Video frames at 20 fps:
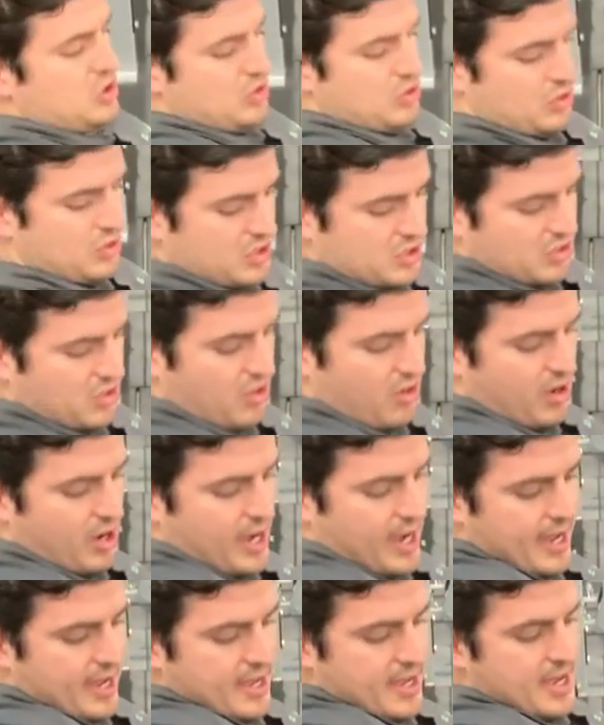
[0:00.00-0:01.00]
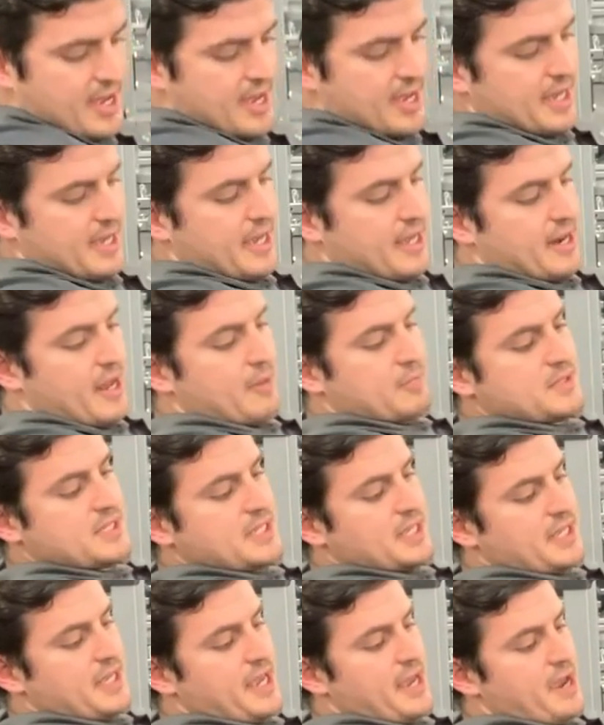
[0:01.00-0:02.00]
soon as I get up,
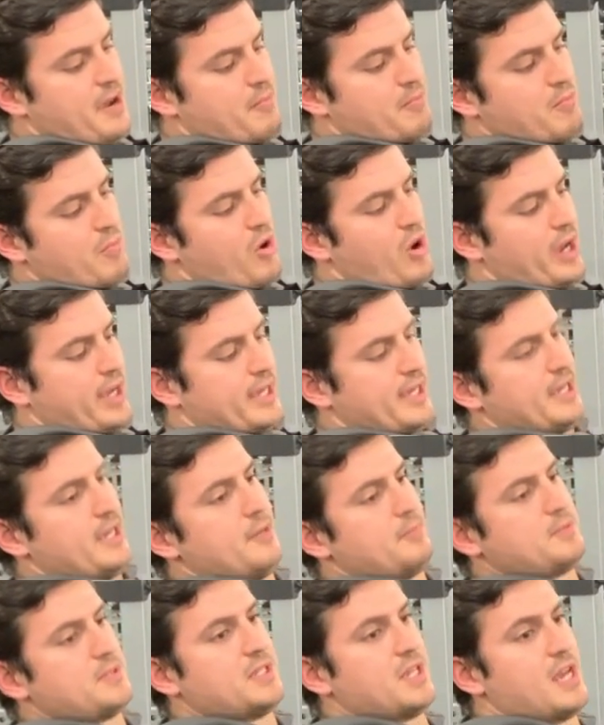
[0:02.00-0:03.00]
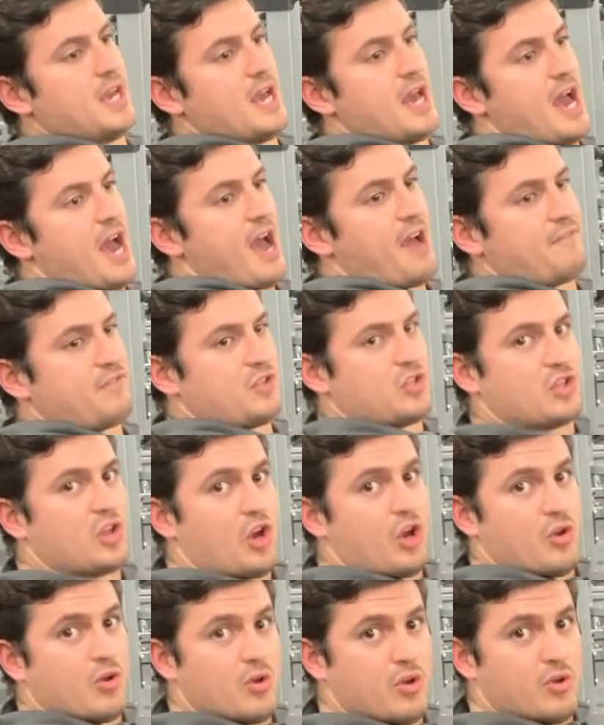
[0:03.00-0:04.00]
see how my hips have to
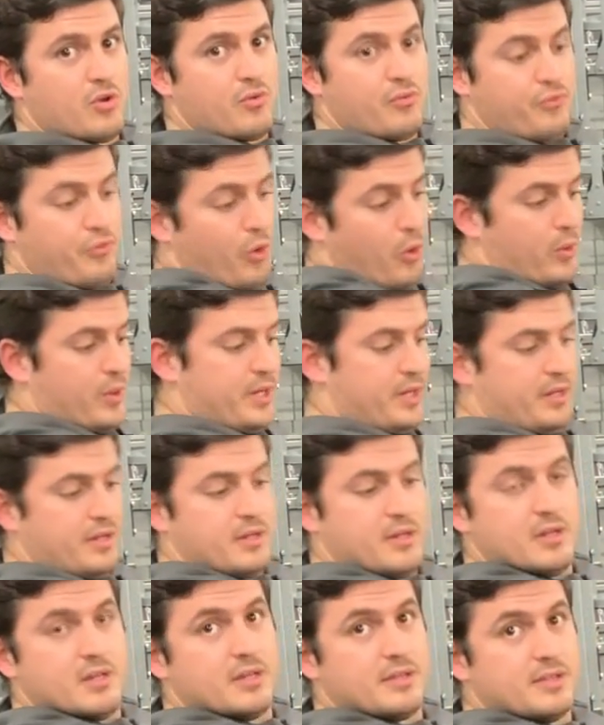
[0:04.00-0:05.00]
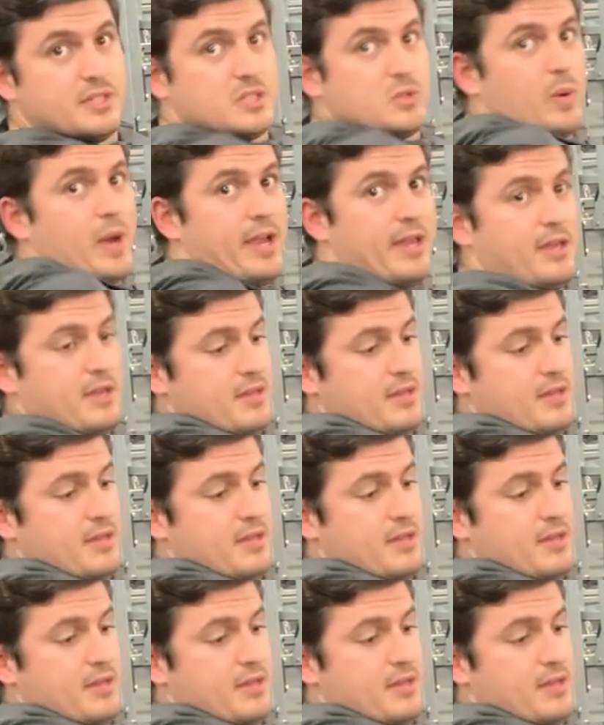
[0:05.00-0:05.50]
go forward this way